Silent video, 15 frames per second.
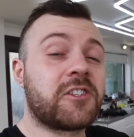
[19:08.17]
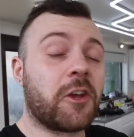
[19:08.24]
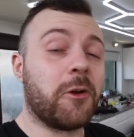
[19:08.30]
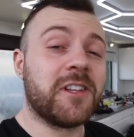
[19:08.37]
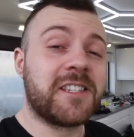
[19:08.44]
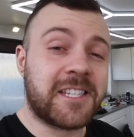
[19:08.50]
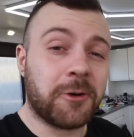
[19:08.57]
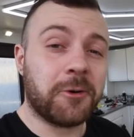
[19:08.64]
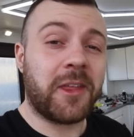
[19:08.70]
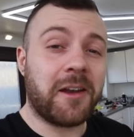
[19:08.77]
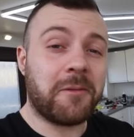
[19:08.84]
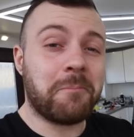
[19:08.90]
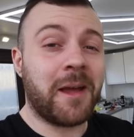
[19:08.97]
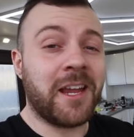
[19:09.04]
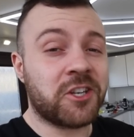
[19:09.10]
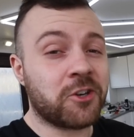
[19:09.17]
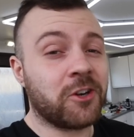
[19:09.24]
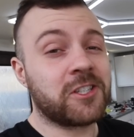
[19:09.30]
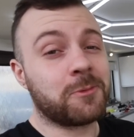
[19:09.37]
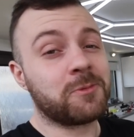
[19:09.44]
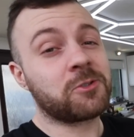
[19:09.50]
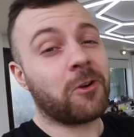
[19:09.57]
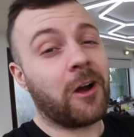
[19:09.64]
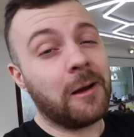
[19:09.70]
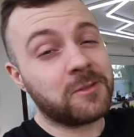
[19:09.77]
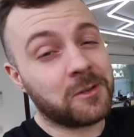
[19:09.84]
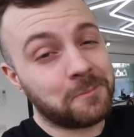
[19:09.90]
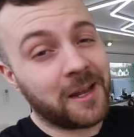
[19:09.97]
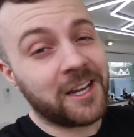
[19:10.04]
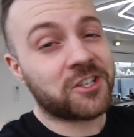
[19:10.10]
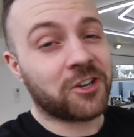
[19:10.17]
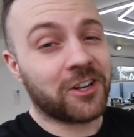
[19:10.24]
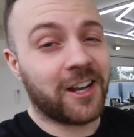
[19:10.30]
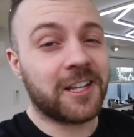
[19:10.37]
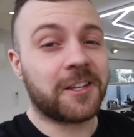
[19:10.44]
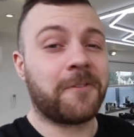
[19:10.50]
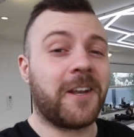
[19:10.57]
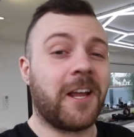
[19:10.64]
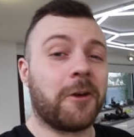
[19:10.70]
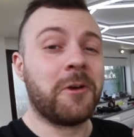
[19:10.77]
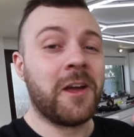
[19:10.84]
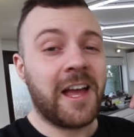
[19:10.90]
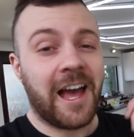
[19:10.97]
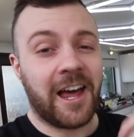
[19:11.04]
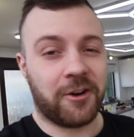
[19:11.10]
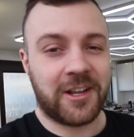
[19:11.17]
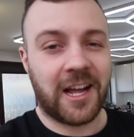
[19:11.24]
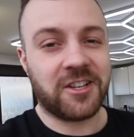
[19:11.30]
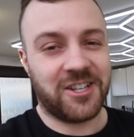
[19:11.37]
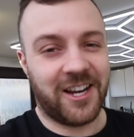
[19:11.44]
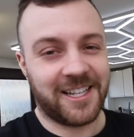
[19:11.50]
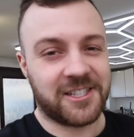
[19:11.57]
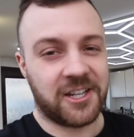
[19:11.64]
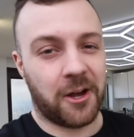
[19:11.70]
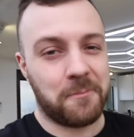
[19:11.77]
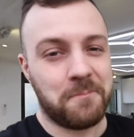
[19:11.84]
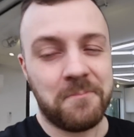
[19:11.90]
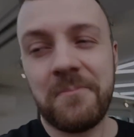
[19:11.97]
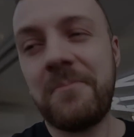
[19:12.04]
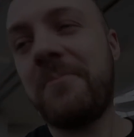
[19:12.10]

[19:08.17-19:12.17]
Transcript: So until then, make sure you subscribed, make sure you like this video, and I'll catch you next time.